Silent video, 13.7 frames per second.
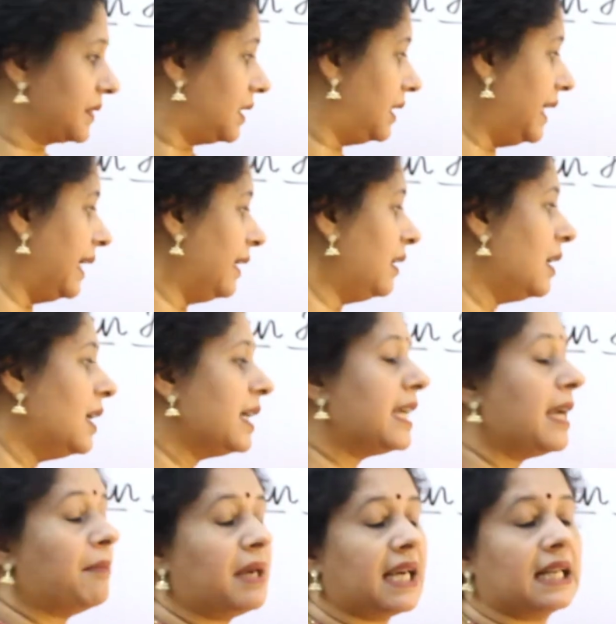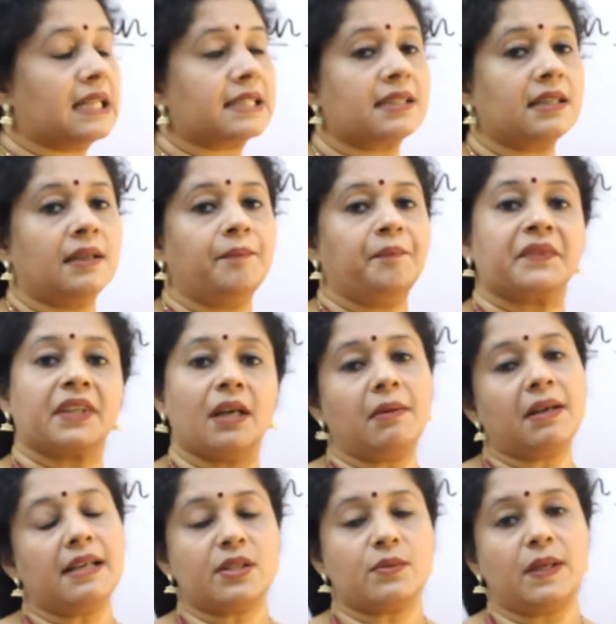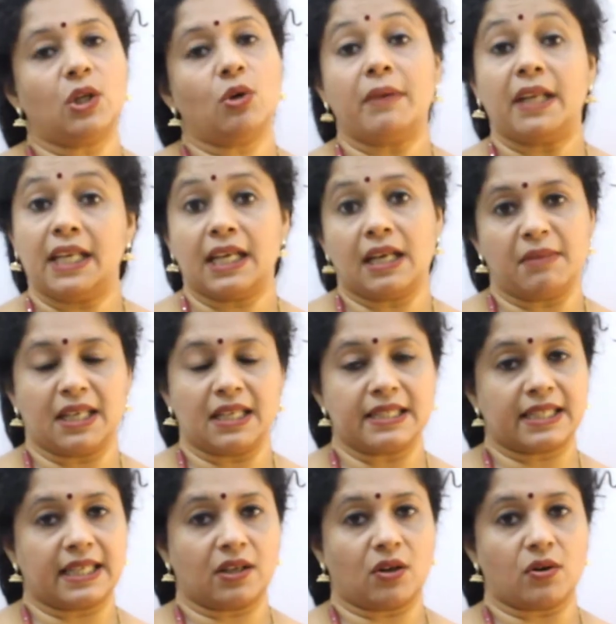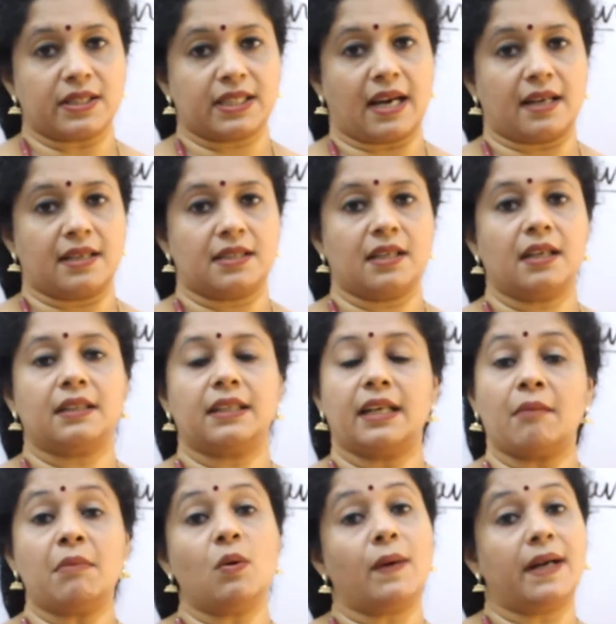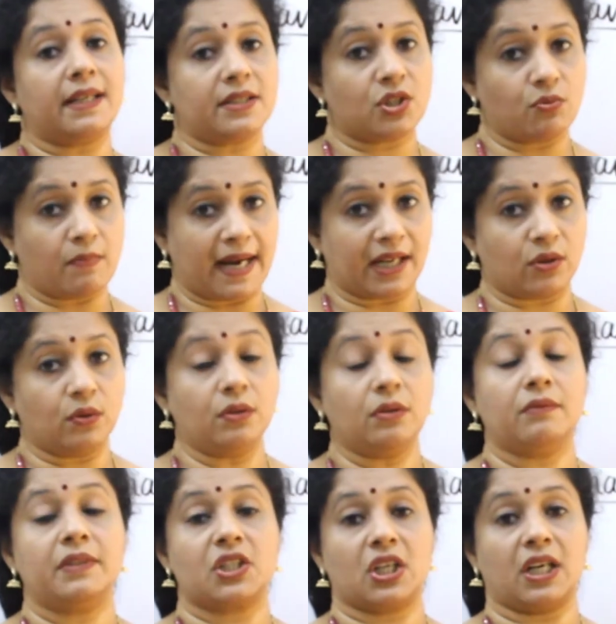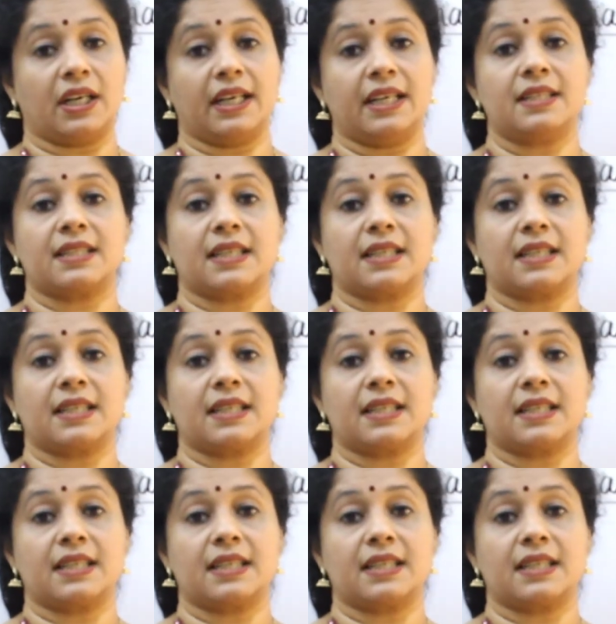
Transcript: Then chemicals. Chemicals, we know many chemicals can cause cancer. The number one is tobacco, which contains